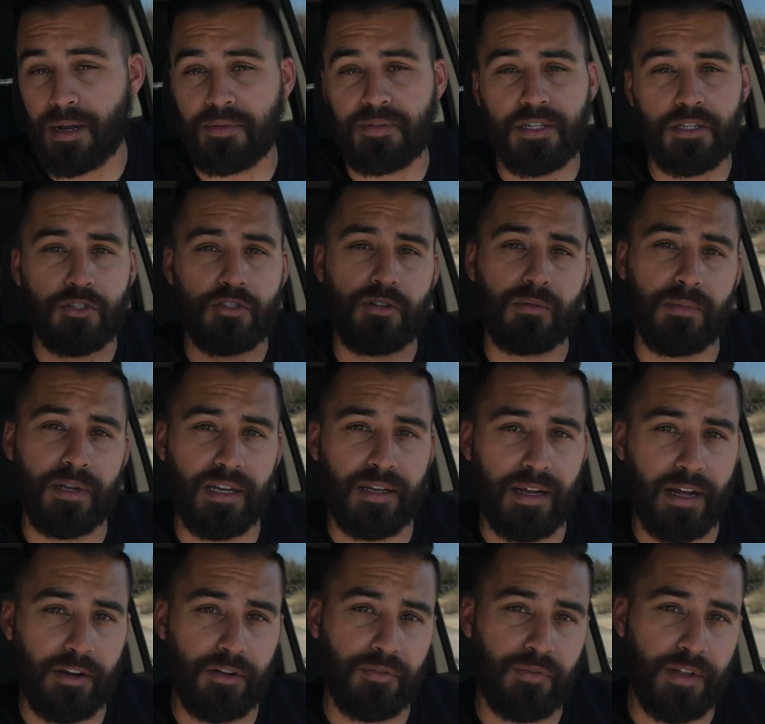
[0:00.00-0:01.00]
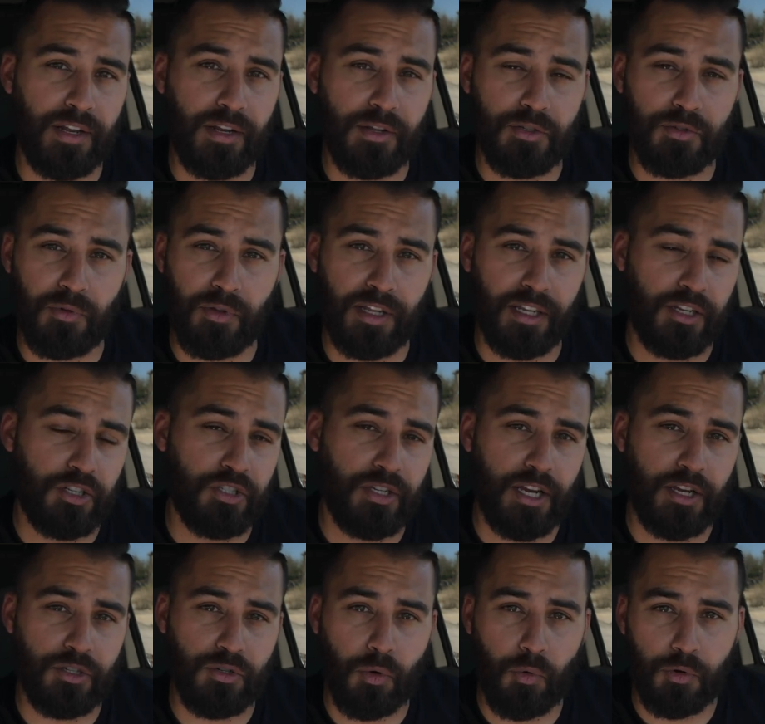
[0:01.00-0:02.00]
I've seen so many dyno videos where they can
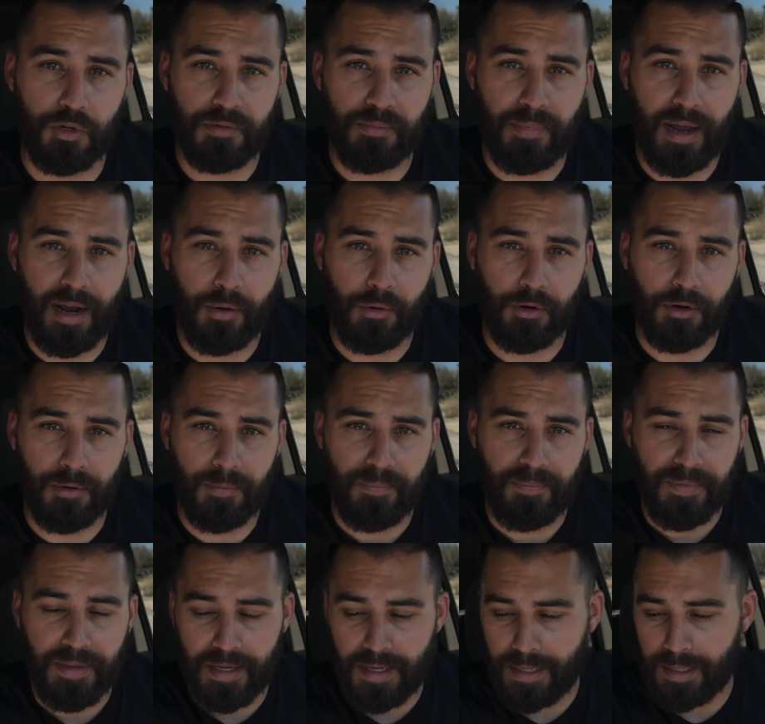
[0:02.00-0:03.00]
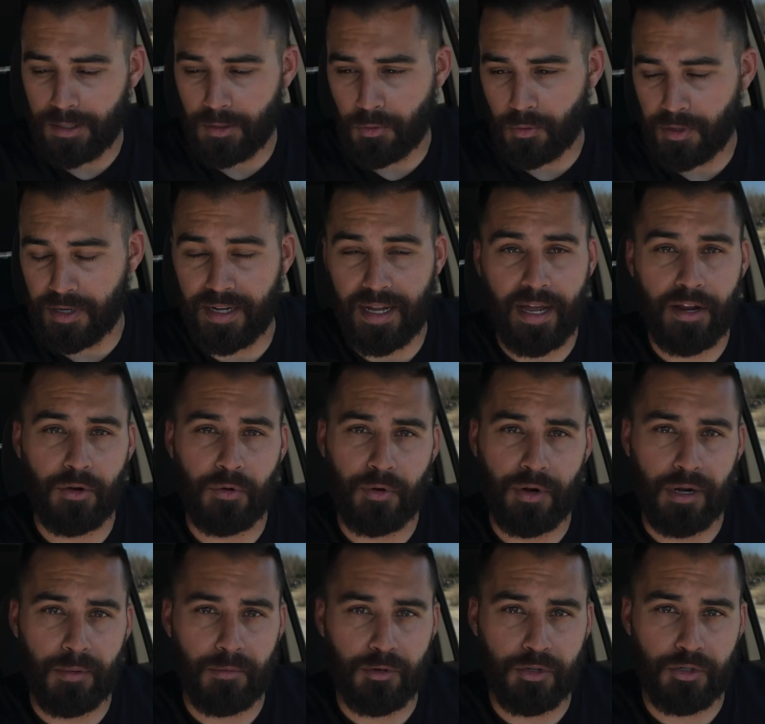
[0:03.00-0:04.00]
change horsepower or dyno
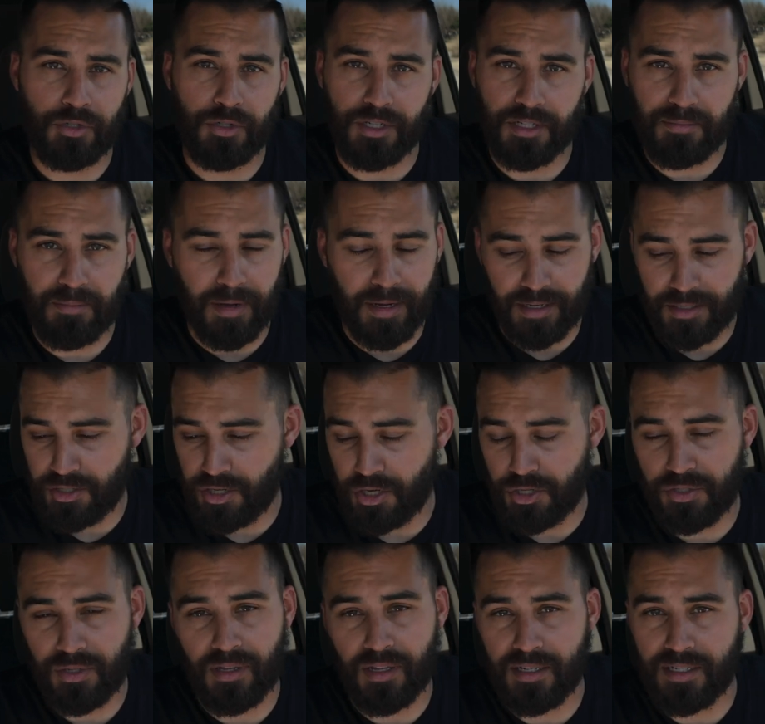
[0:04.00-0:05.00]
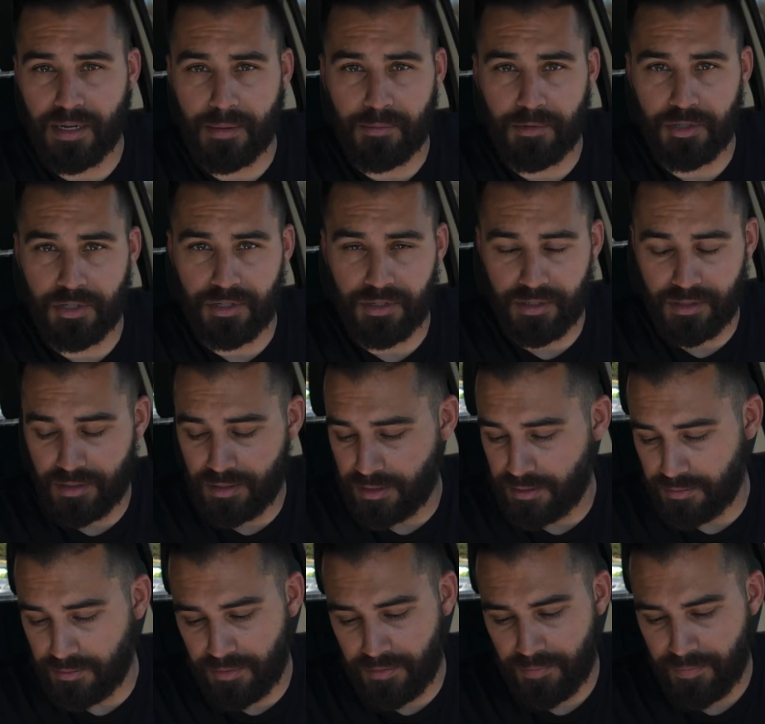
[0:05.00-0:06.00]
numbers just by changing the temperature
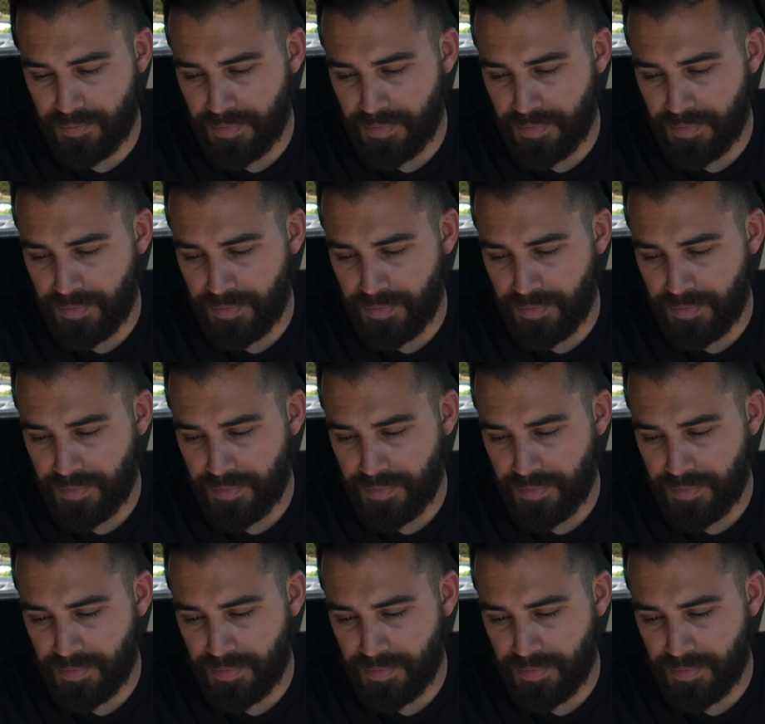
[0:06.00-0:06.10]
of